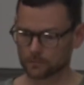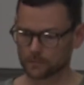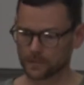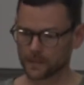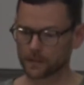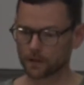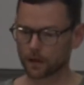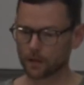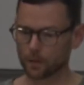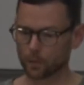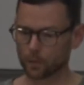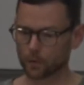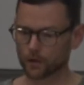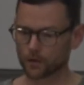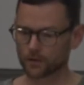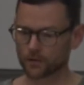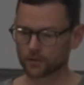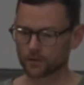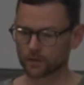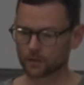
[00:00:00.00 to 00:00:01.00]
In other
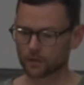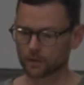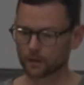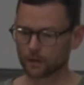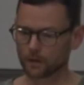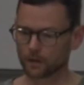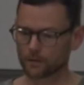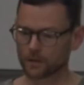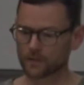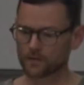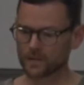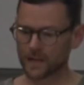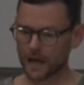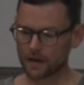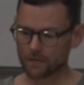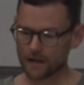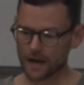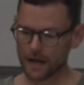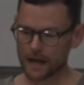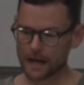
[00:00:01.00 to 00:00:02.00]
words, that the
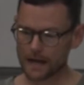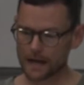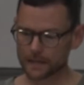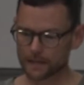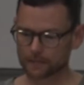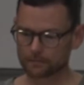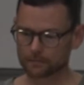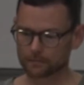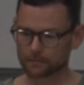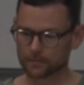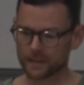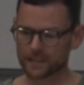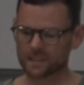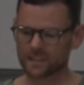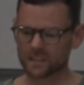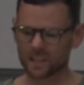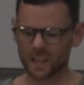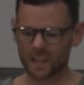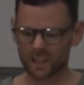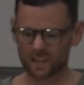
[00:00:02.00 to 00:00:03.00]
avant-garde is
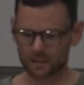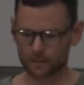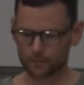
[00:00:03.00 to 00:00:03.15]
dead.